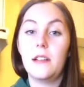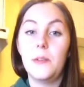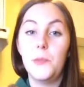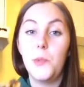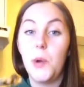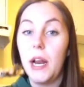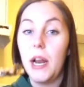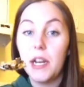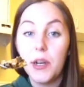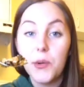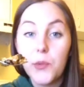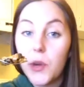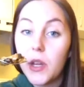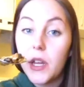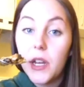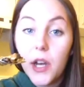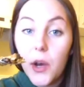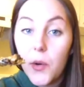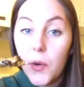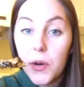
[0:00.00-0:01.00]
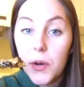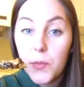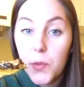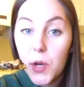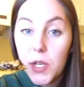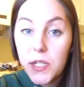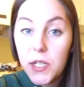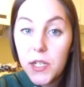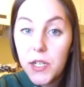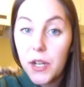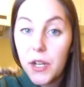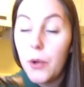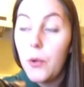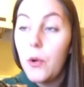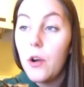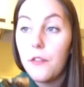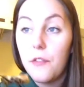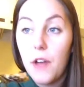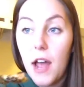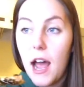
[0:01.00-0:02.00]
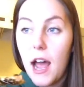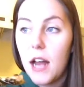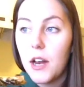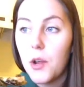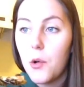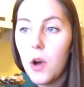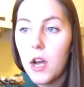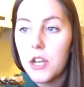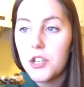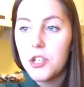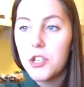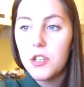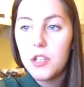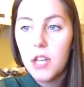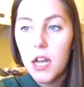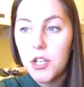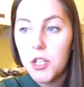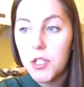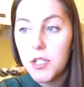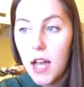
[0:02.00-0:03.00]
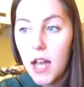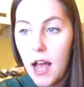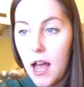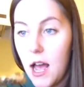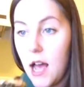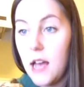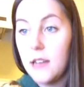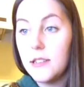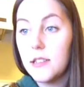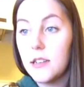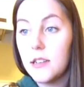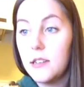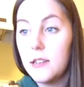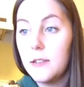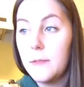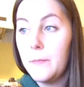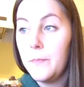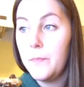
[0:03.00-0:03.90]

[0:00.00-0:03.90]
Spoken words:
When I didn't really know what to do, or if I had questions, I just asked.